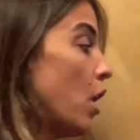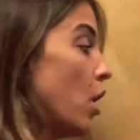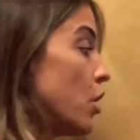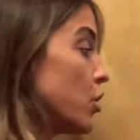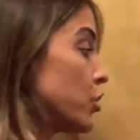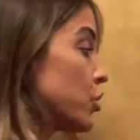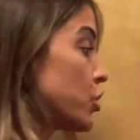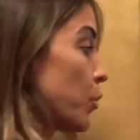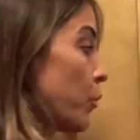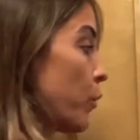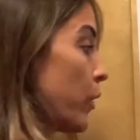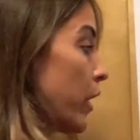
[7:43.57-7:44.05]

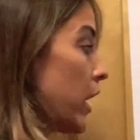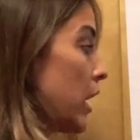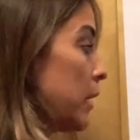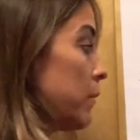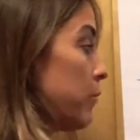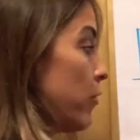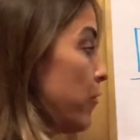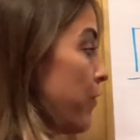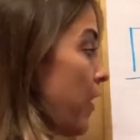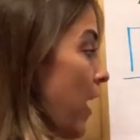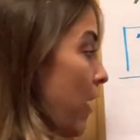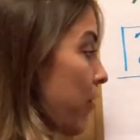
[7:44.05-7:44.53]
So we're gonna
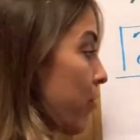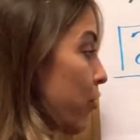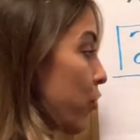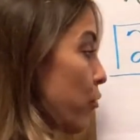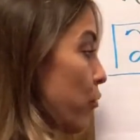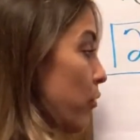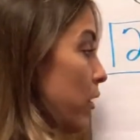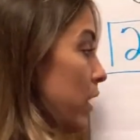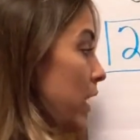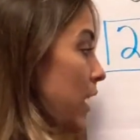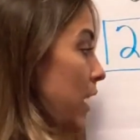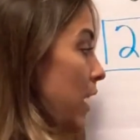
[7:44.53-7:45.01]
move that
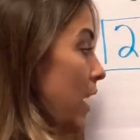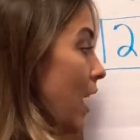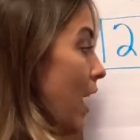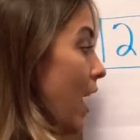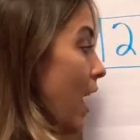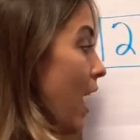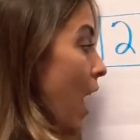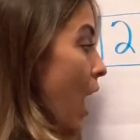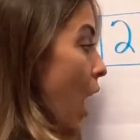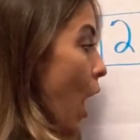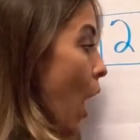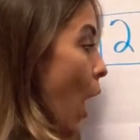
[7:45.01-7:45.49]
three
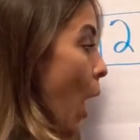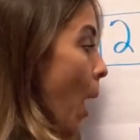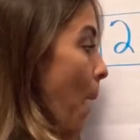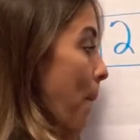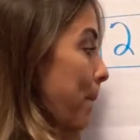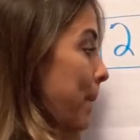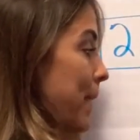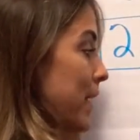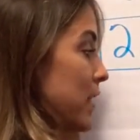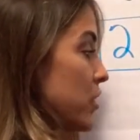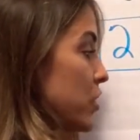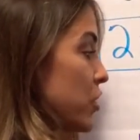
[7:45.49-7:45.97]

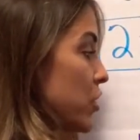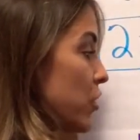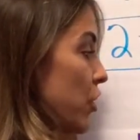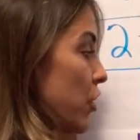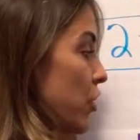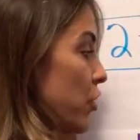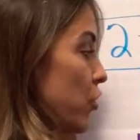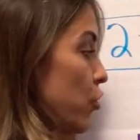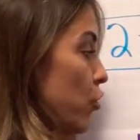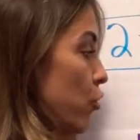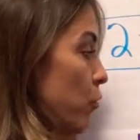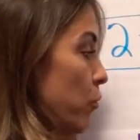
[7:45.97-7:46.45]
up into the
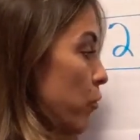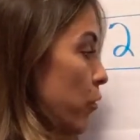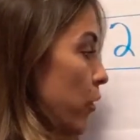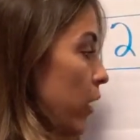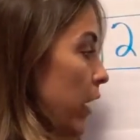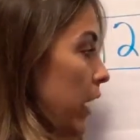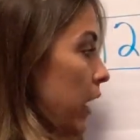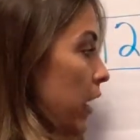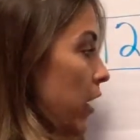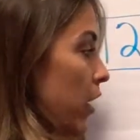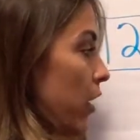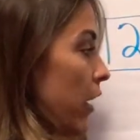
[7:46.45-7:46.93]

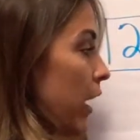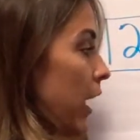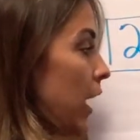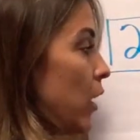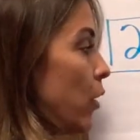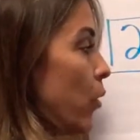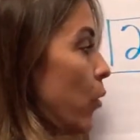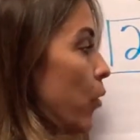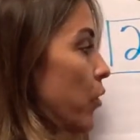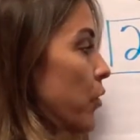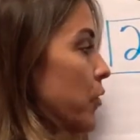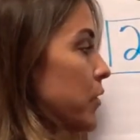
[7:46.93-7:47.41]
numerator in
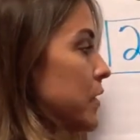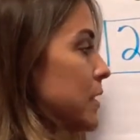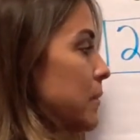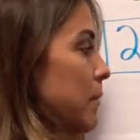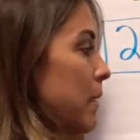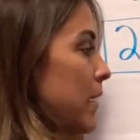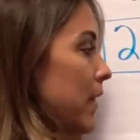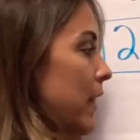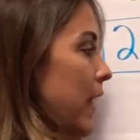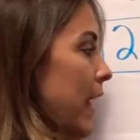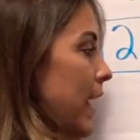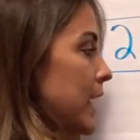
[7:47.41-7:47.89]
order to
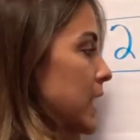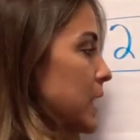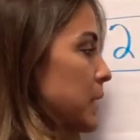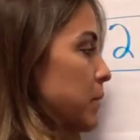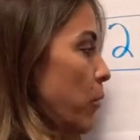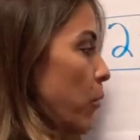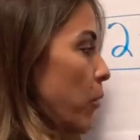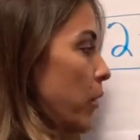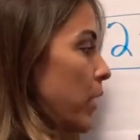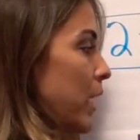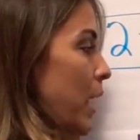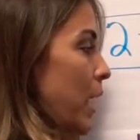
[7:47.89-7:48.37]
make the
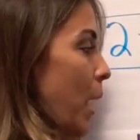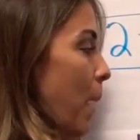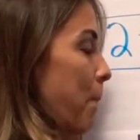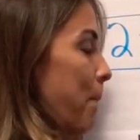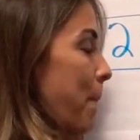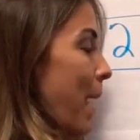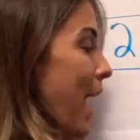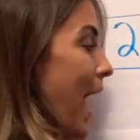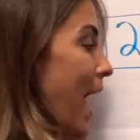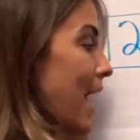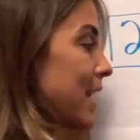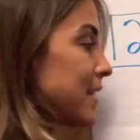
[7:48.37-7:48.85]
exponent a
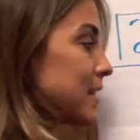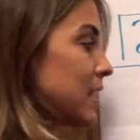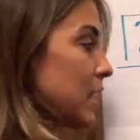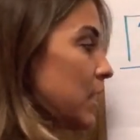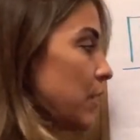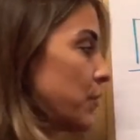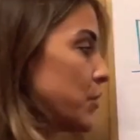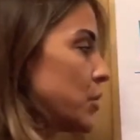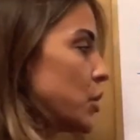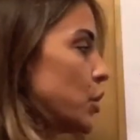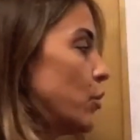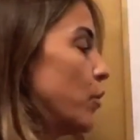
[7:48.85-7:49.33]

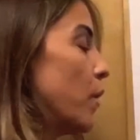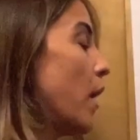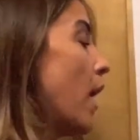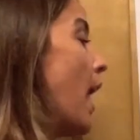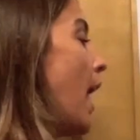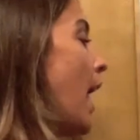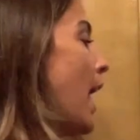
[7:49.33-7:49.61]
positive 2.